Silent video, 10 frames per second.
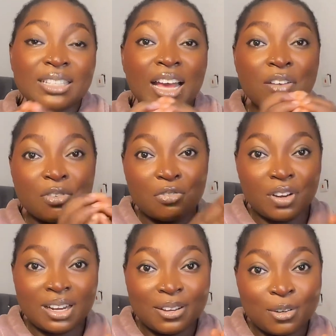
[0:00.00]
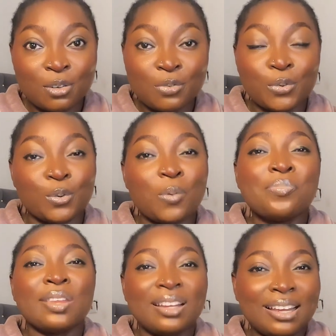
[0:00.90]
I have a friend I call for,
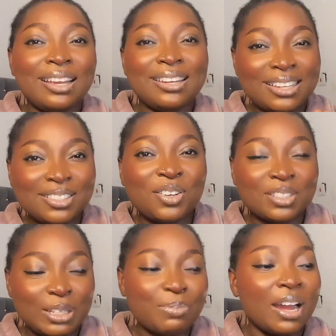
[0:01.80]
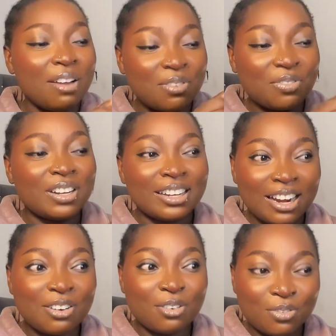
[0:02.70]
hey, let's gossip. I have a friend that
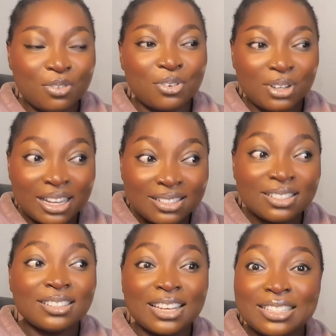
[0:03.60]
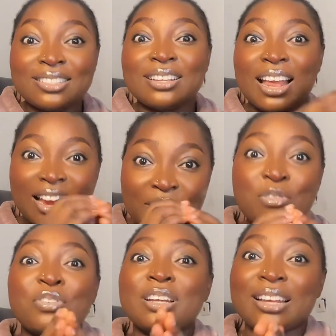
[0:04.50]
I call for, I have a
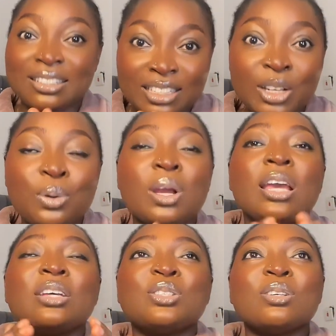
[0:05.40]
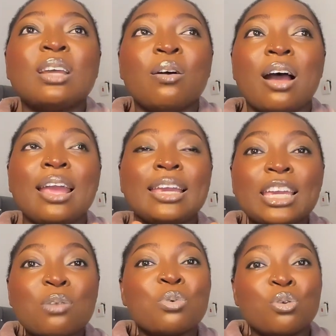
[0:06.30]
friend that, you know. So now I
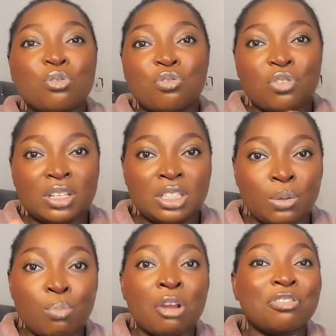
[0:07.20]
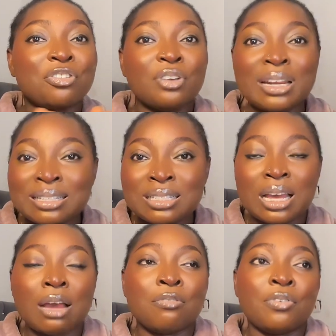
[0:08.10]
keep good friendship. My friends
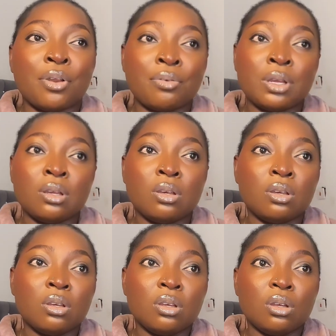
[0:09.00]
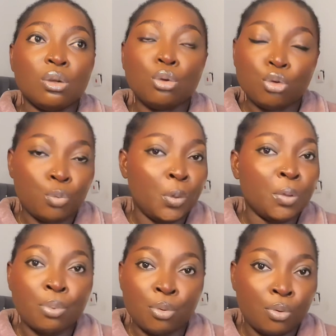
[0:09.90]
are very good
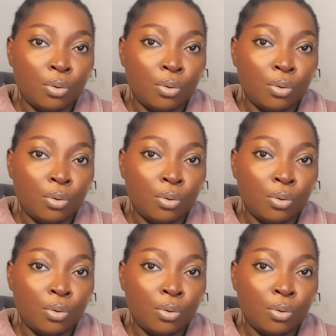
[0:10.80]
people.